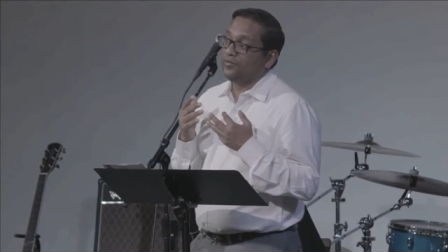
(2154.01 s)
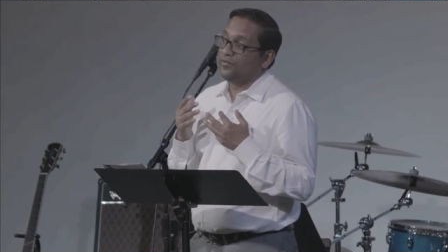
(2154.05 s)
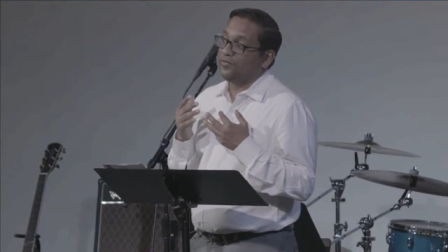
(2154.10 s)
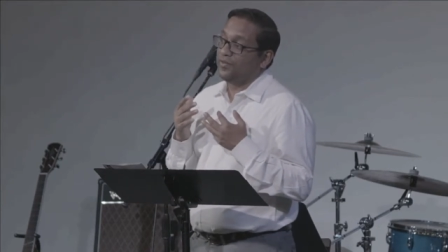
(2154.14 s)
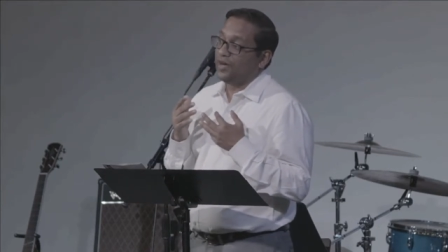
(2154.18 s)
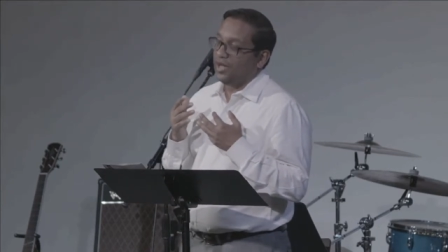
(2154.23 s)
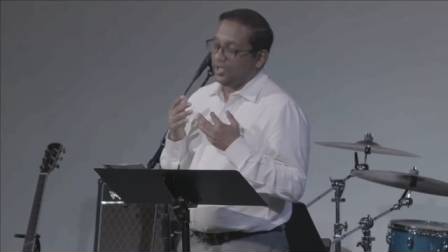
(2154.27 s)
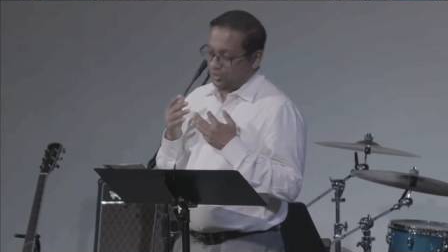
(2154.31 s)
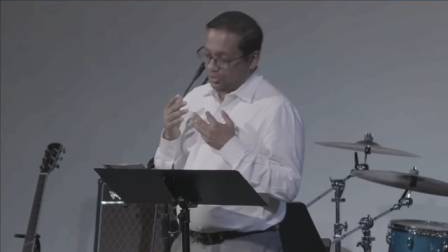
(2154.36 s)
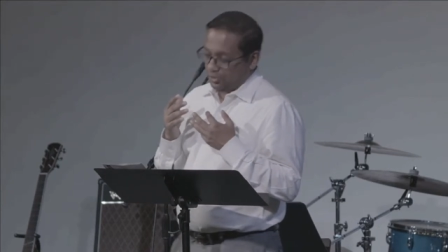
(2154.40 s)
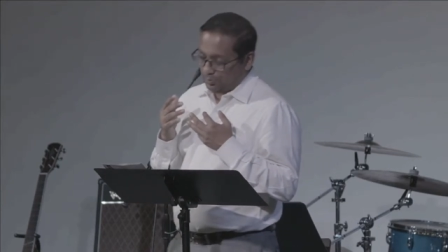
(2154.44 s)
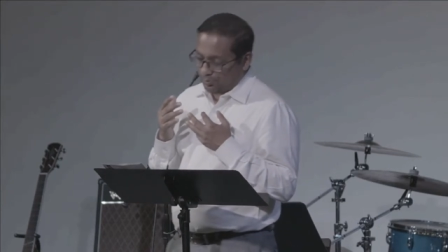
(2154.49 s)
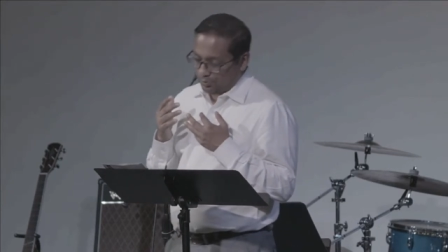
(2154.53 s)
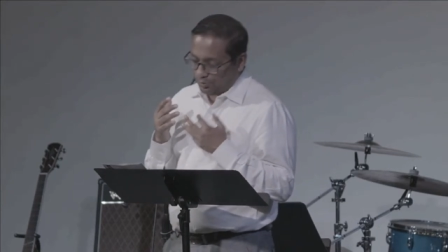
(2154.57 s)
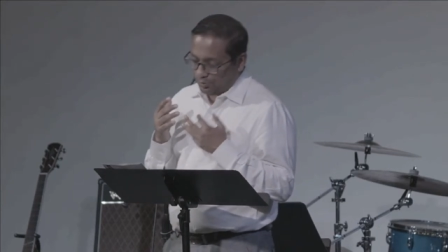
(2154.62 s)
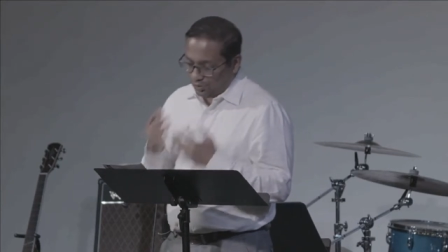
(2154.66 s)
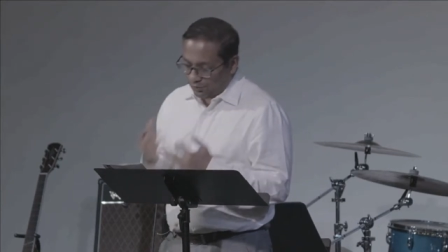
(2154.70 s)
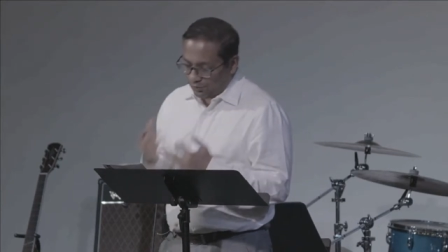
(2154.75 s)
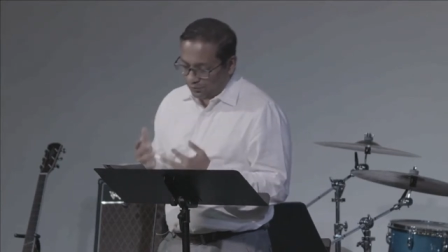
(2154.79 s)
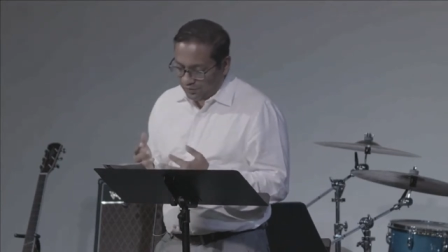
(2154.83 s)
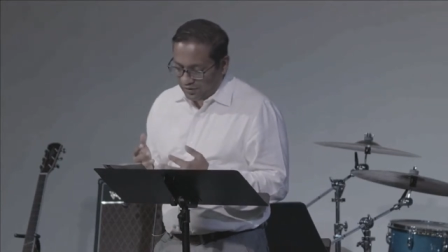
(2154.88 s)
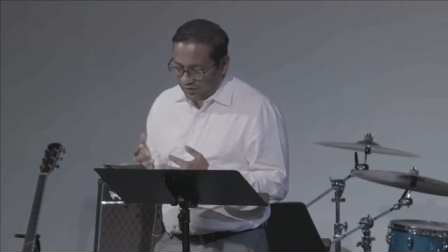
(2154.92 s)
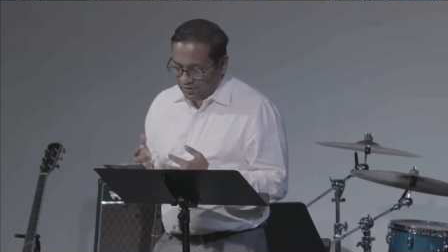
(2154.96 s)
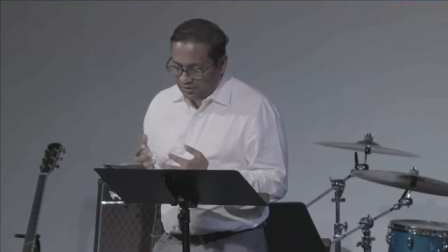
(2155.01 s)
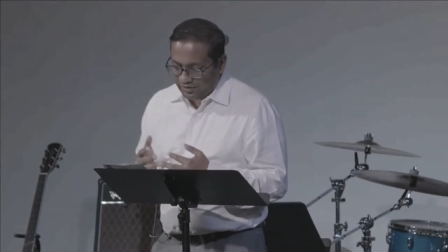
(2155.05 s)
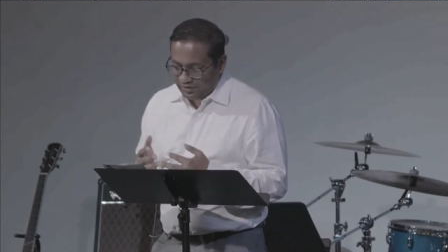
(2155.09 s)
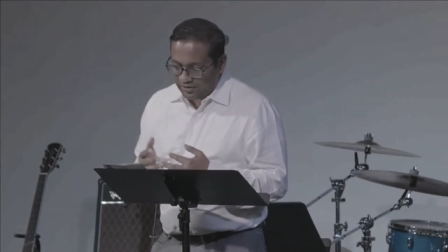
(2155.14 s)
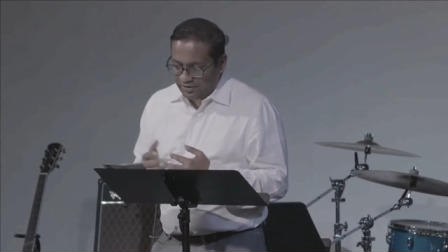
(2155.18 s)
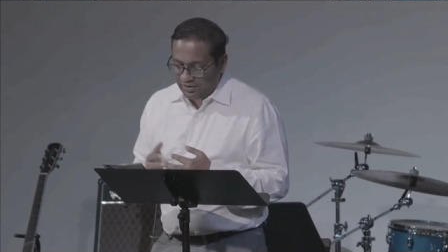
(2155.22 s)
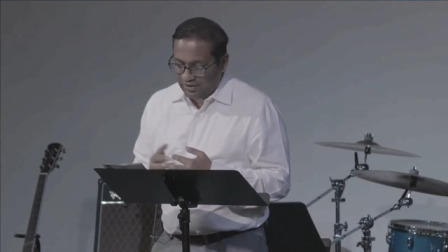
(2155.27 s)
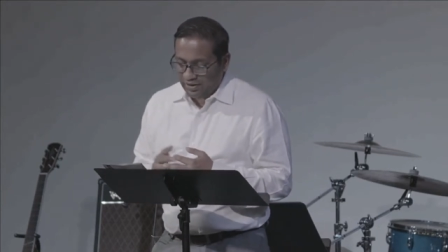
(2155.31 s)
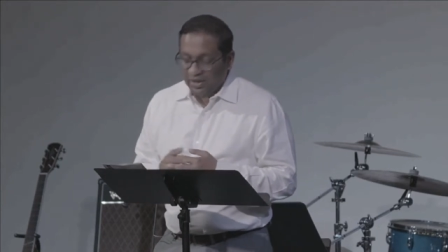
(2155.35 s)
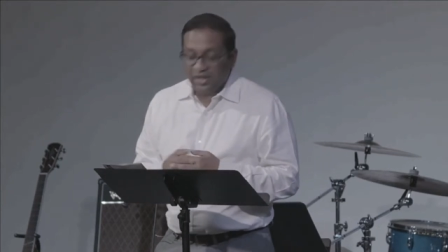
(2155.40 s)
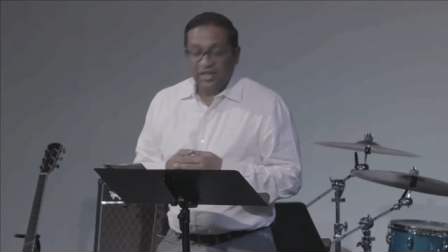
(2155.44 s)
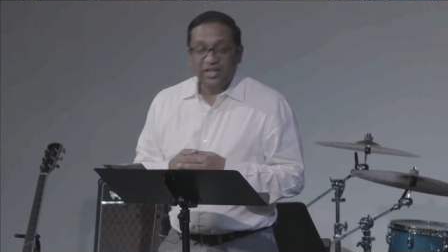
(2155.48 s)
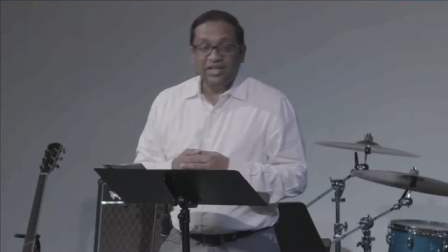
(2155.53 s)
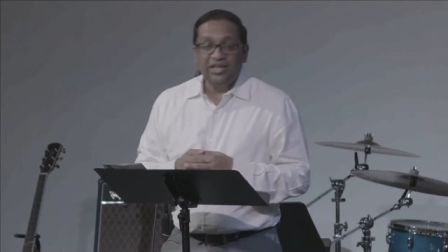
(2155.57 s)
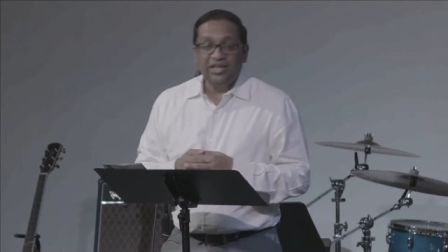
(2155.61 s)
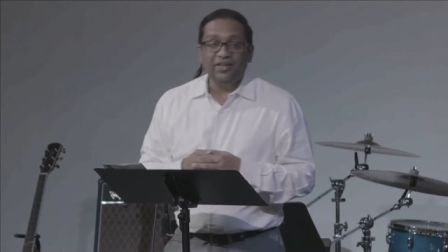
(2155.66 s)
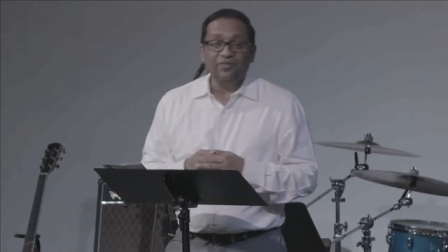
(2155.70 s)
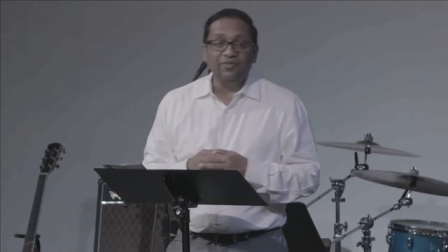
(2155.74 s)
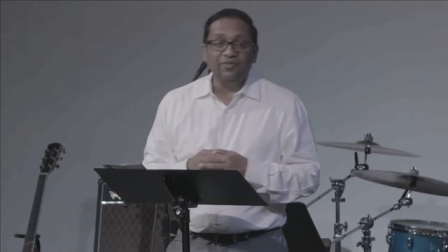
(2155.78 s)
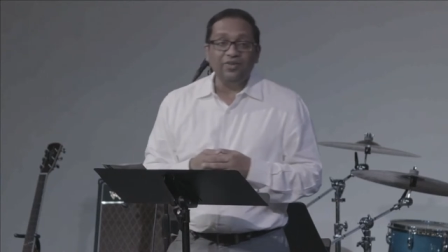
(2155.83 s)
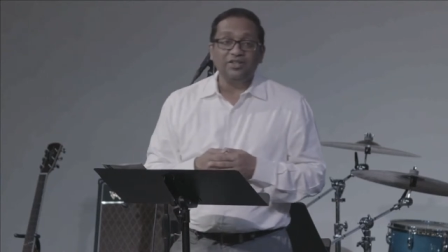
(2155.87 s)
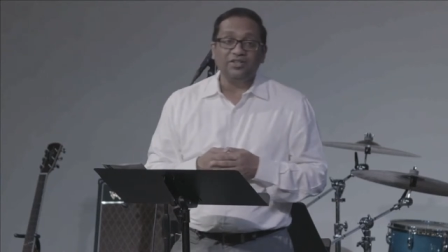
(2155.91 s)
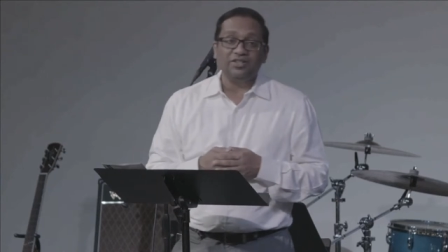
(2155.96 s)
Father perfectly,
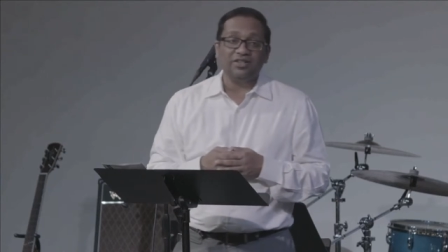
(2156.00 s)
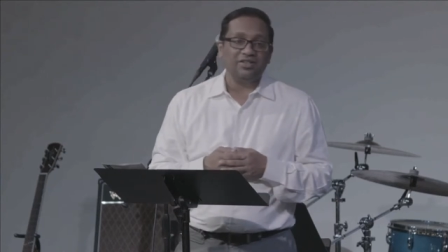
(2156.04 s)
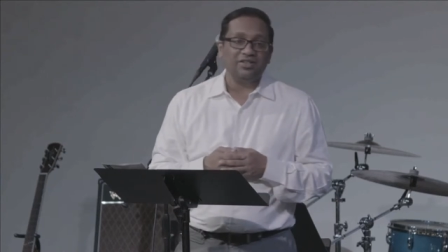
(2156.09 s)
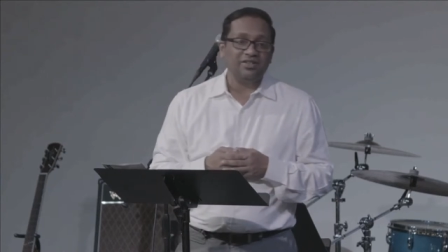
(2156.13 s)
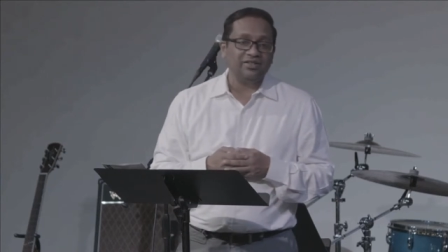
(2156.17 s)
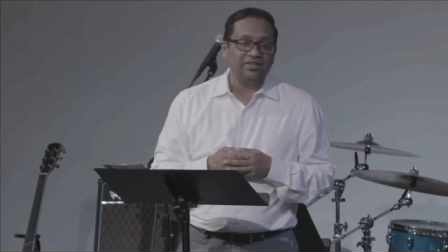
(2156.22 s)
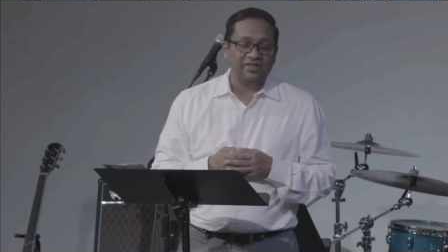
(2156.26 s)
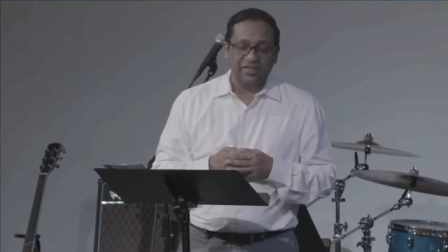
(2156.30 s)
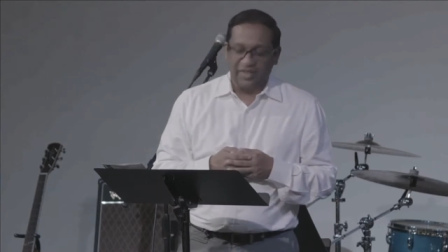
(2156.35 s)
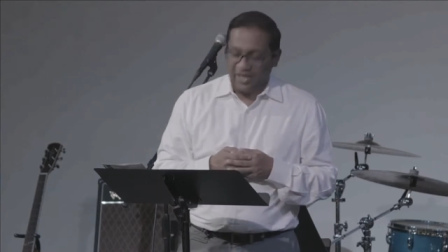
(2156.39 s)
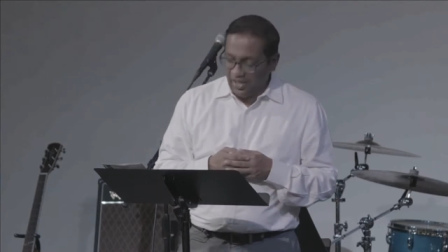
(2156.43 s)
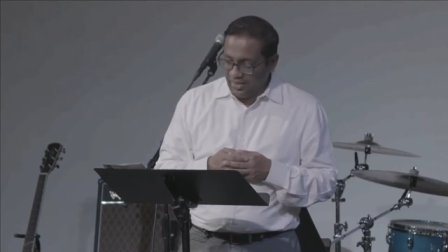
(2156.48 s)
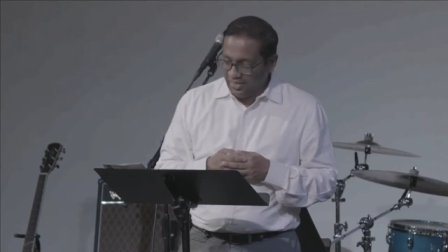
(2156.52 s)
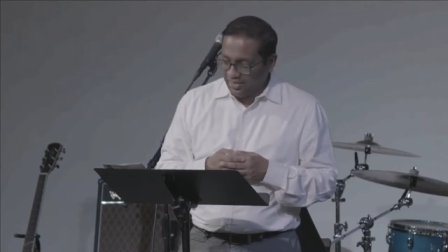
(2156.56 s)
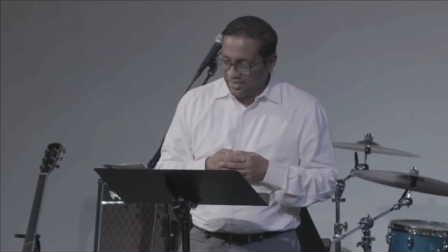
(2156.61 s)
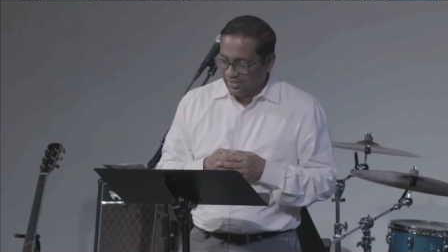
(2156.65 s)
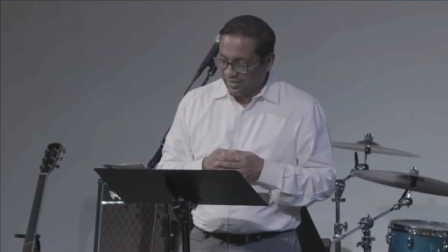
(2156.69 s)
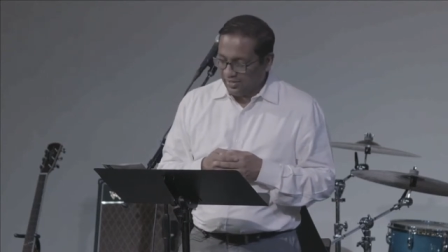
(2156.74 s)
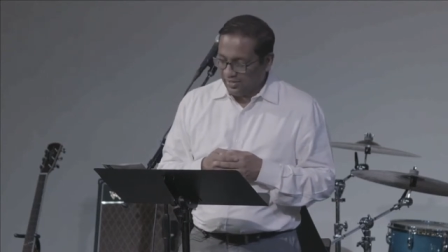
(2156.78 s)
even to death,